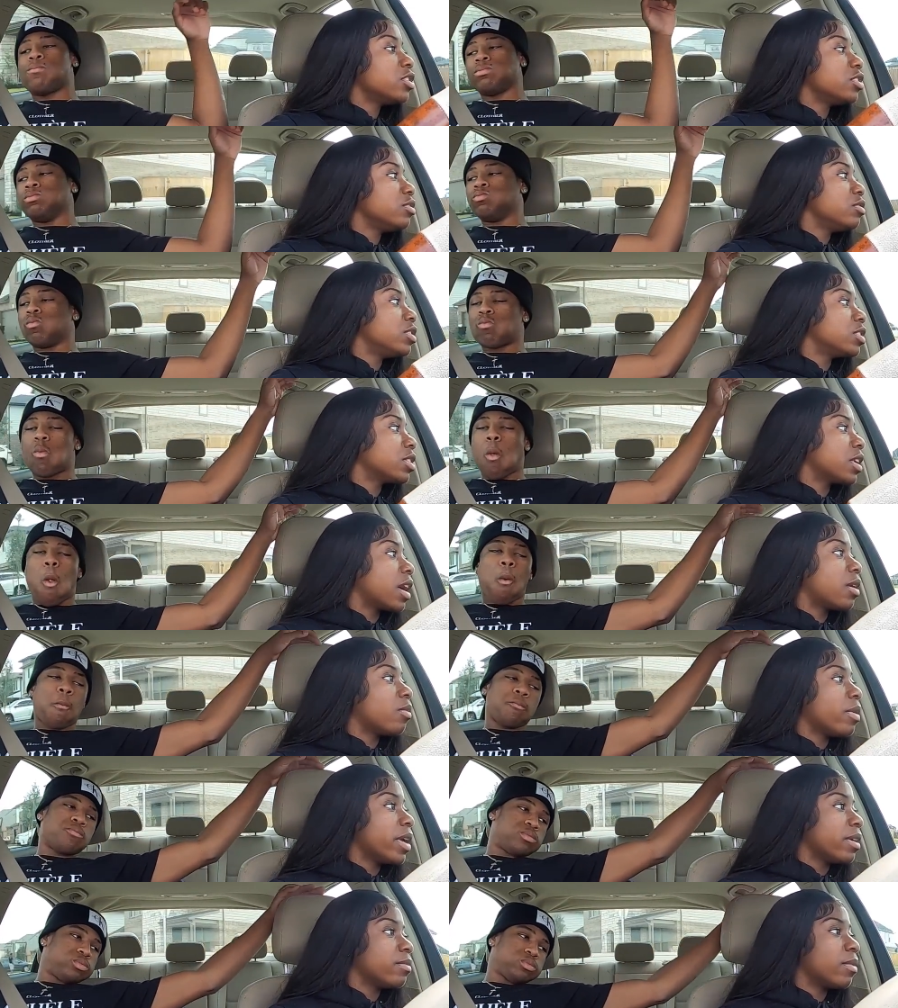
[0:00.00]
Speaker 1: is you just
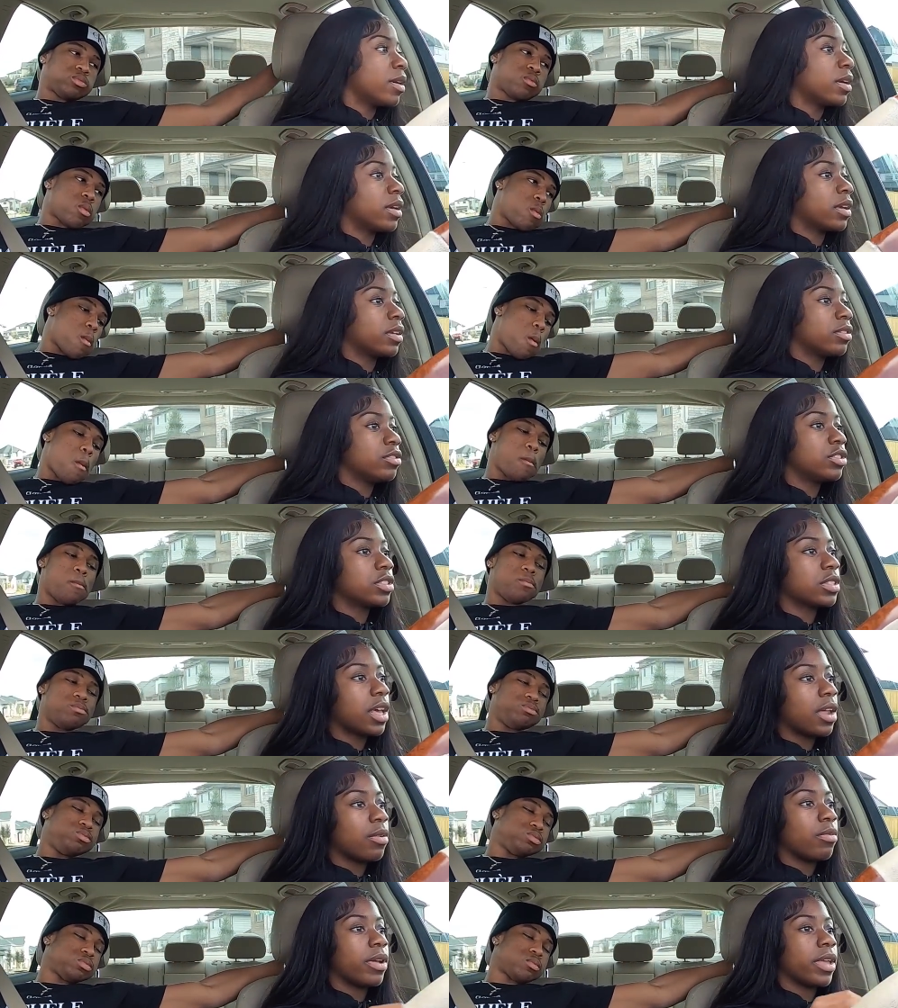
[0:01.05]
gotta wait, man. You
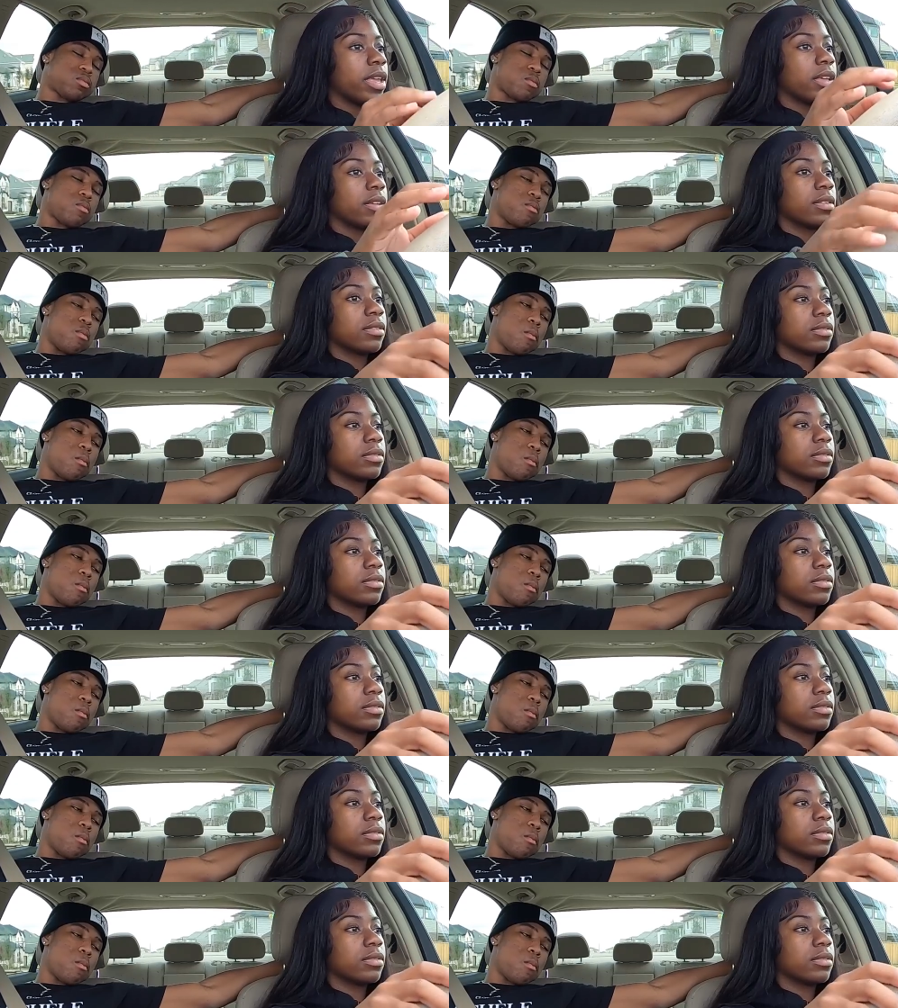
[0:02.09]
just gotta wait.